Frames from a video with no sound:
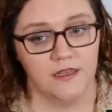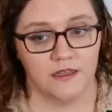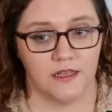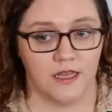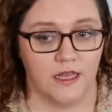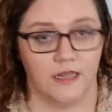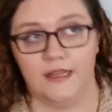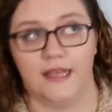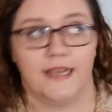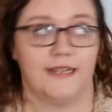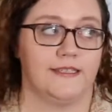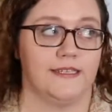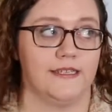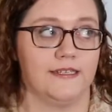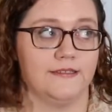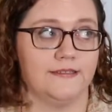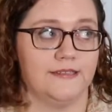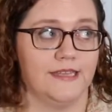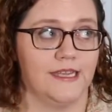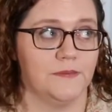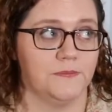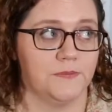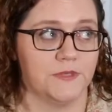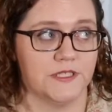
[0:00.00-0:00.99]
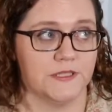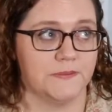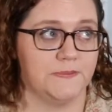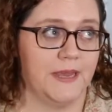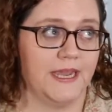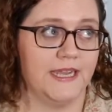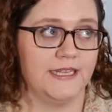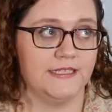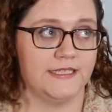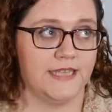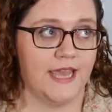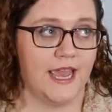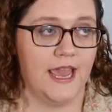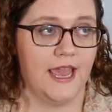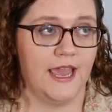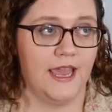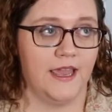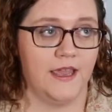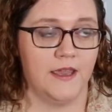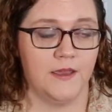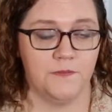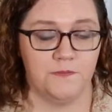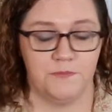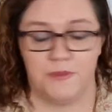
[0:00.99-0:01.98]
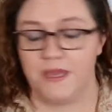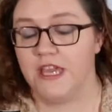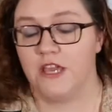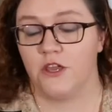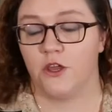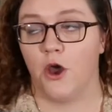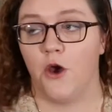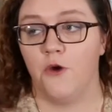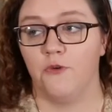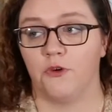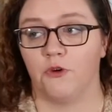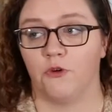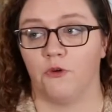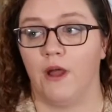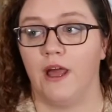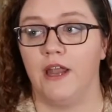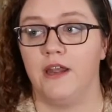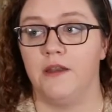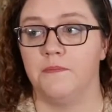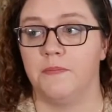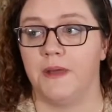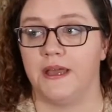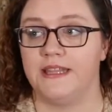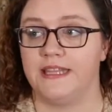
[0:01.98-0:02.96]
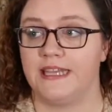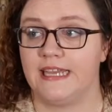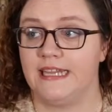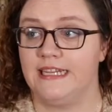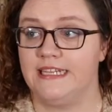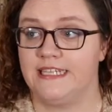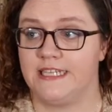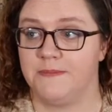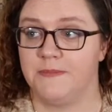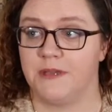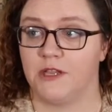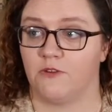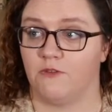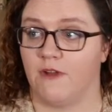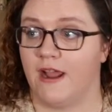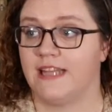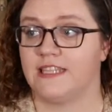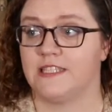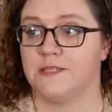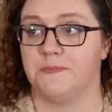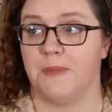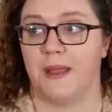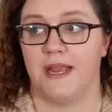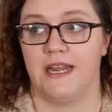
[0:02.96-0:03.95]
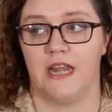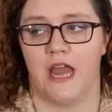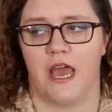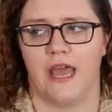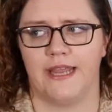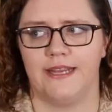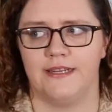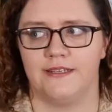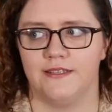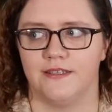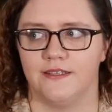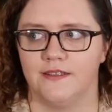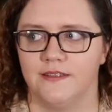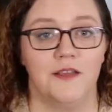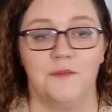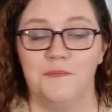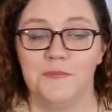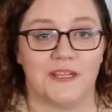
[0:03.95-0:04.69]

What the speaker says: collecting samples by day, being overrun by the endemic rats by night.